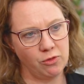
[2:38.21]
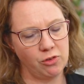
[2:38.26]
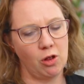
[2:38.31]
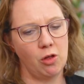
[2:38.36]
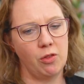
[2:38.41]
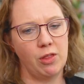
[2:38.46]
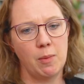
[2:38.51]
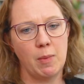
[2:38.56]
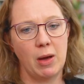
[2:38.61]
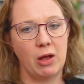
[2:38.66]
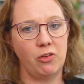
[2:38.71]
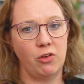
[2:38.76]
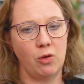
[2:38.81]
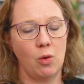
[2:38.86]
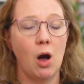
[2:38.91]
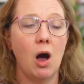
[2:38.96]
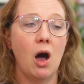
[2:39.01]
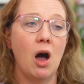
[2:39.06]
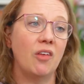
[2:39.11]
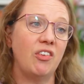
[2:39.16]
So they might
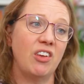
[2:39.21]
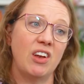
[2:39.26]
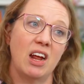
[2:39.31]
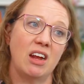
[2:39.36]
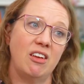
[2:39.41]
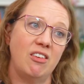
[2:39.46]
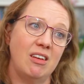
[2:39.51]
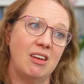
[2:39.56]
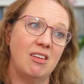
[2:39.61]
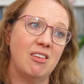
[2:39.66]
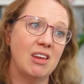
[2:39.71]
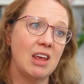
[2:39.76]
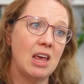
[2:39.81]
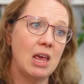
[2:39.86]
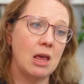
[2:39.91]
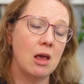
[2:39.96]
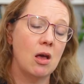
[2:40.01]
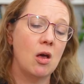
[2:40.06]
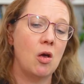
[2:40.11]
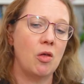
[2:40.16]
do art and
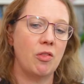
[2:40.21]
ICT,